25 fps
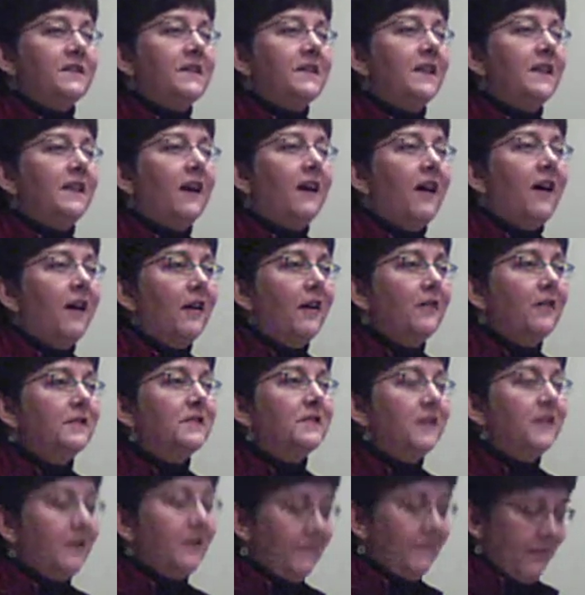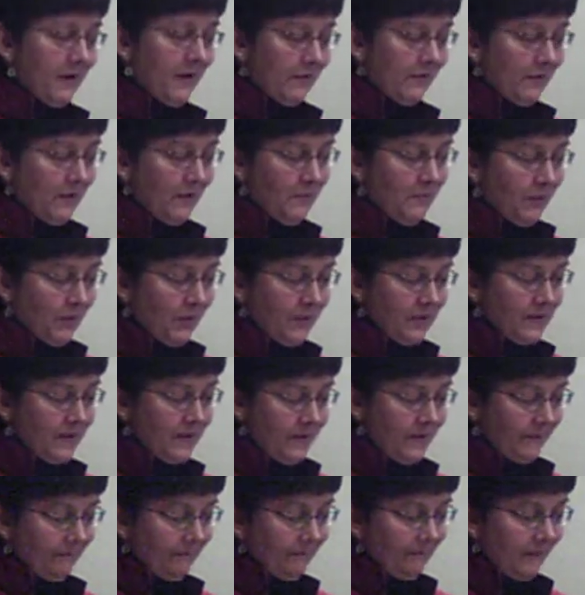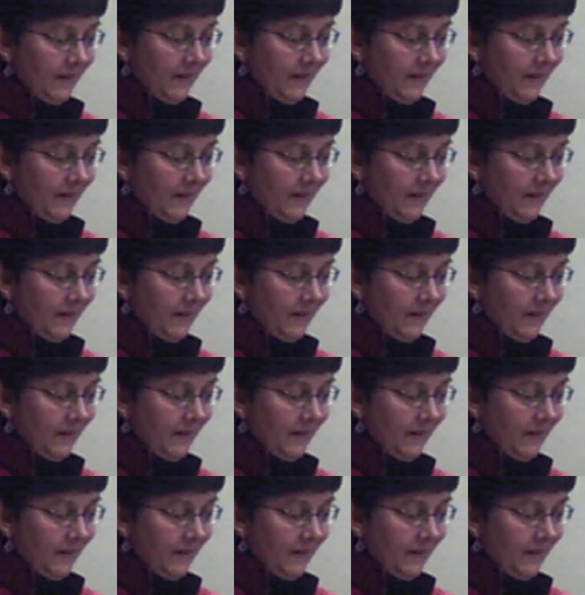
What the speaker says: at the heart of every person,